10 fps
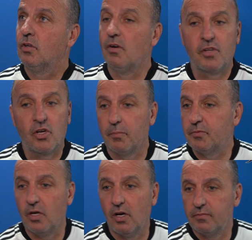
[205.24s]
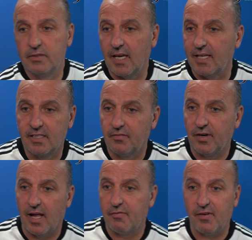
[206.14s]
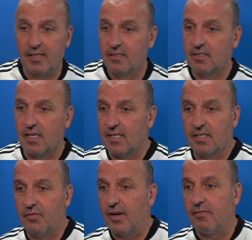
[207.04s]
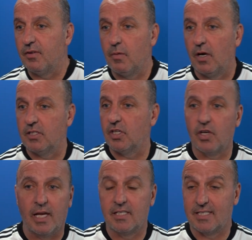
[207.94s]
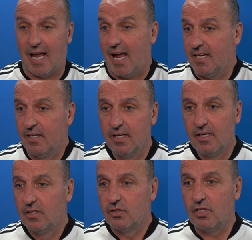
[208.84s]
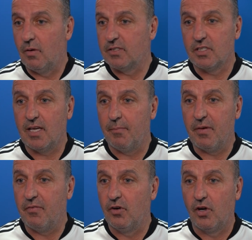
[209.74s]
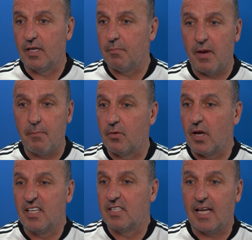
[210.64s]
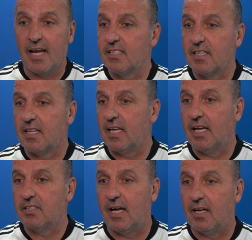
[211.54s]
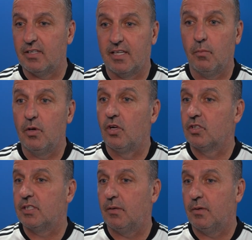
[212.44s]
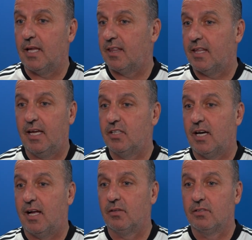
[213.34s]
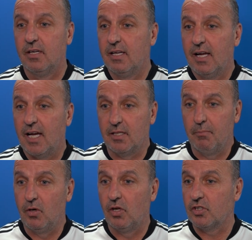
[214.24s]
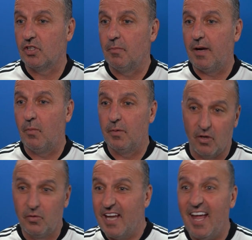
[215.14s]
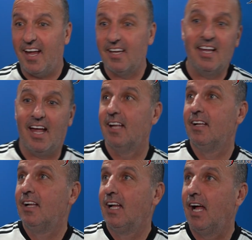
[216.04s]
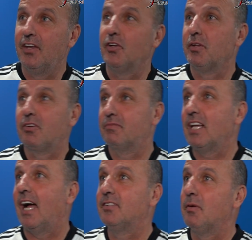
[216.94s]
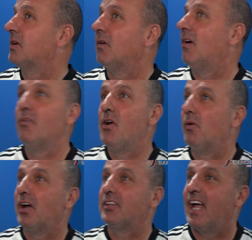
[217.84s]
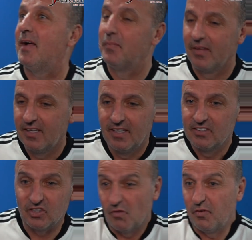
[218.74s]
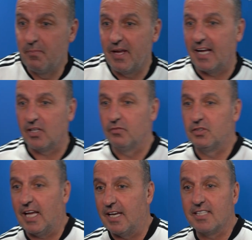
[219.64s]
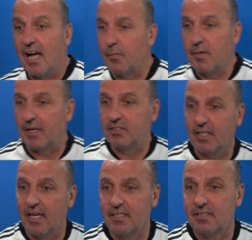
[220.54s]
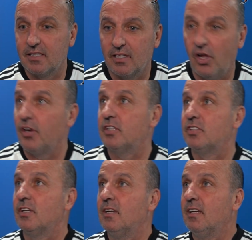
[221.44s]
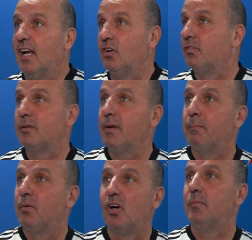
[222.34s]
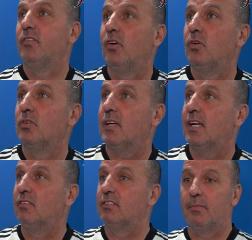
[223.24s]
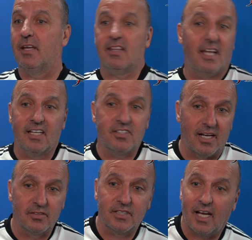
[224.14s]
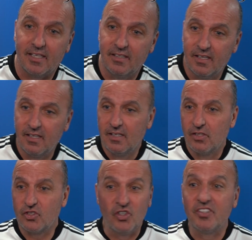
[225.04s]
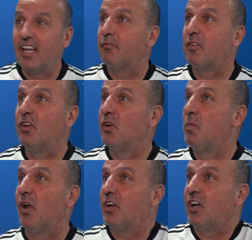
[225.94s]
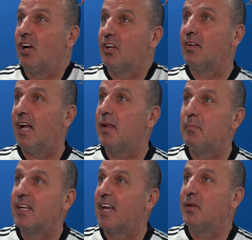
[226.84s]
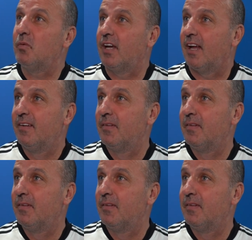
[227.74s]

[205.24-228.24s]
Love the cup draw. Delighted for our fans, delighted for everyone. It's a great tie. Do you know, as I said before, it'd be great to get into the third round. I think we all sit with that third round as the balls are coming out. We go, yeah. And the other side of it, we go, oh, no, not them. Do you know, for me, I'd love to get a derby match against Norwich. I'd love it to be at Portman Road. I'd love it to be a third round tie. Sunday afternoon, 1 o'clock. And it'd be great, wouldn't it?